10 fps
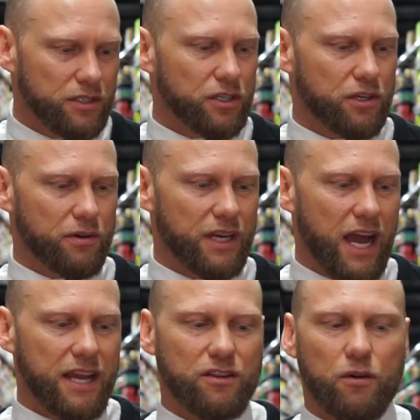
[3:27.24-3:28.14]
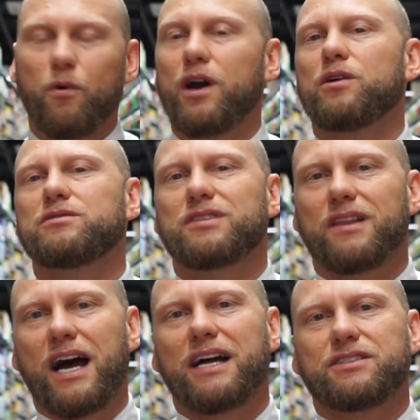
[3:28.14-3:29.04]
to create the world's
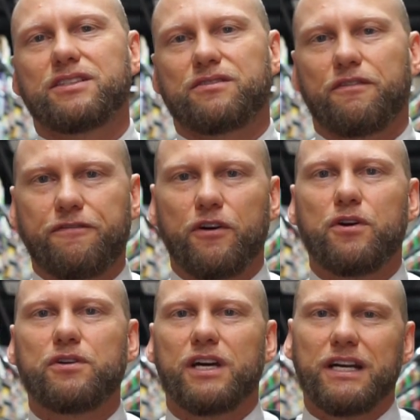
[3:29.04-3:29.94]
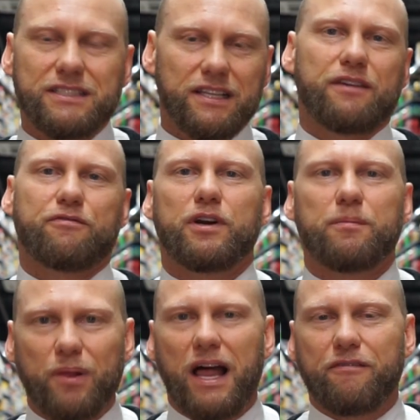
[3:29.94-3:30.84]
largest food delivery
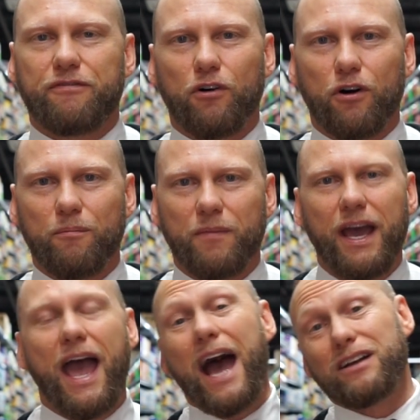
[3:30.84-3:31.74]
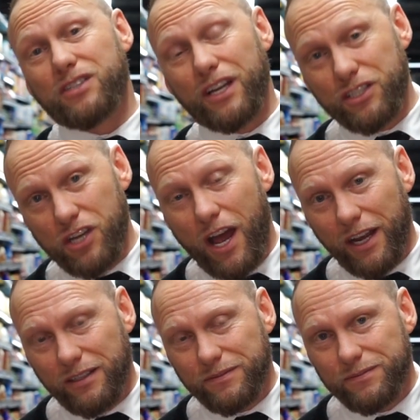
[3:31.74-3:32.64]
platform outside of China.